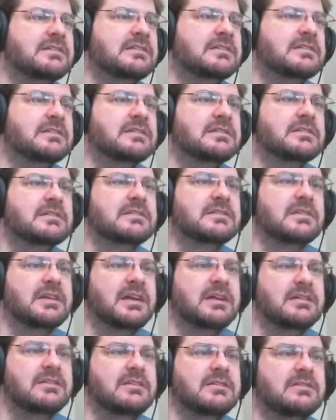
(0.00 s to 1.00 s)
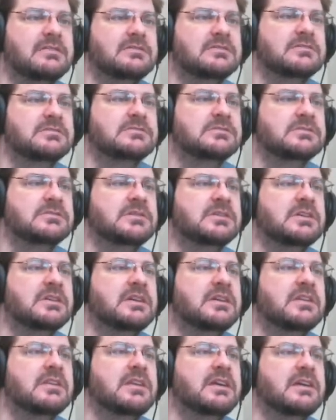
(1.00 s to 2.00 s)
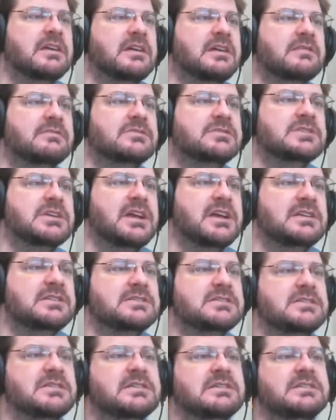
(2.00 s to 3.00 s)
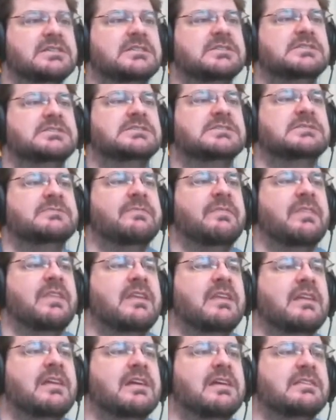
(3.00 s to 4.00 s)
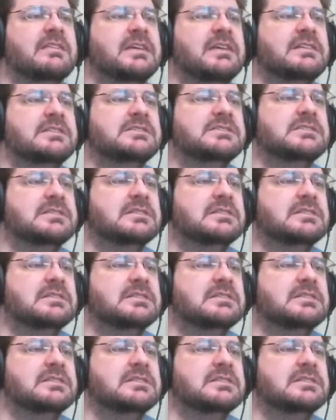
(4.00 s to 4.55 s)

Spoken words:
I know they have changed things. and that is